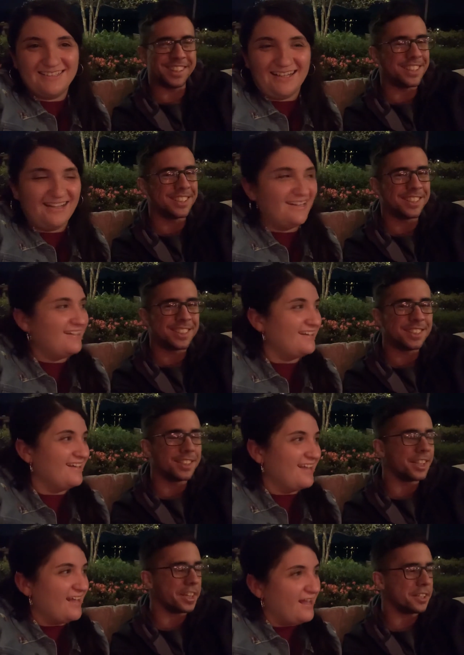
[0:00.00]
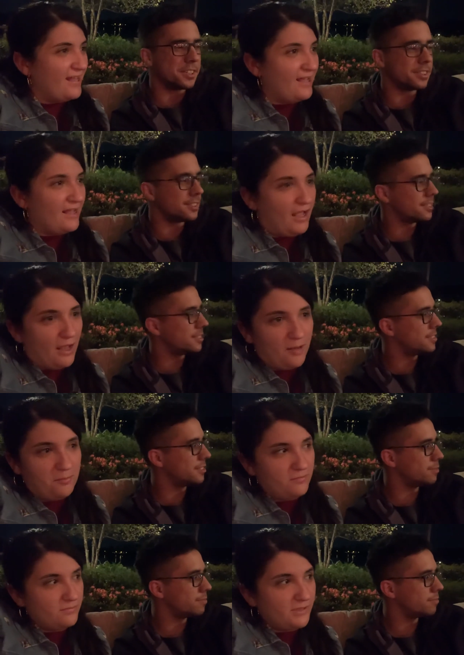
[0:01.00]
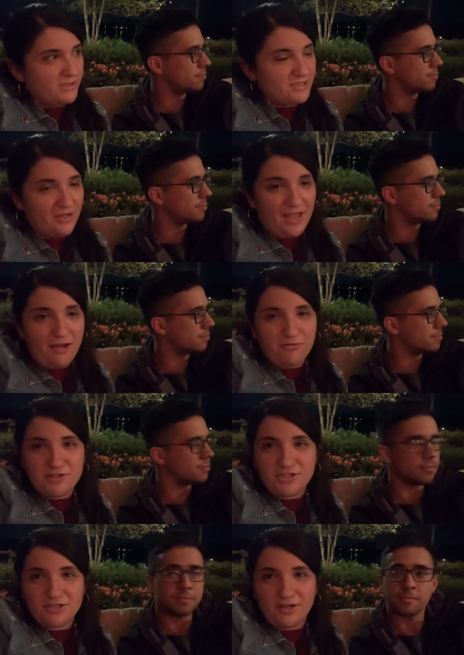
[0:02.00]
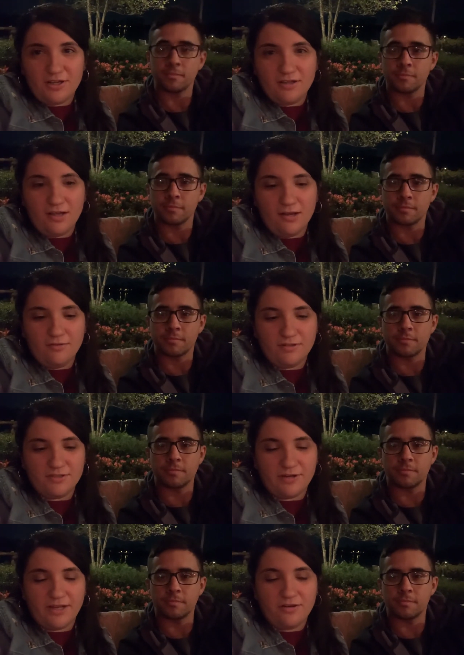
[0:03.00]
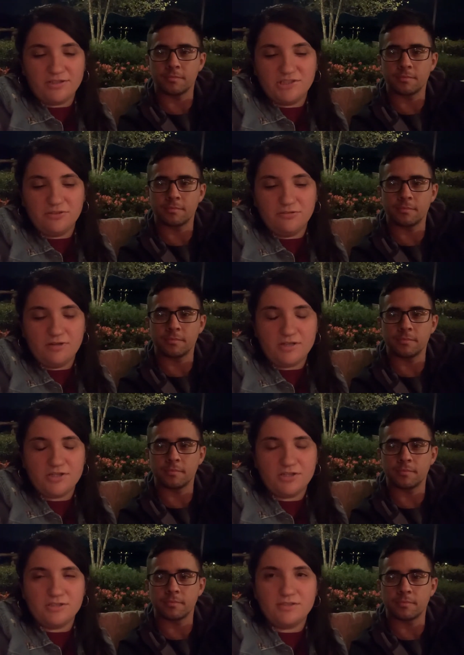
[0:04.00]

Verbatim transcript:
Speaker 1: tired. Yeah. Um, so yeah, we're just gonna have a drink or two and just.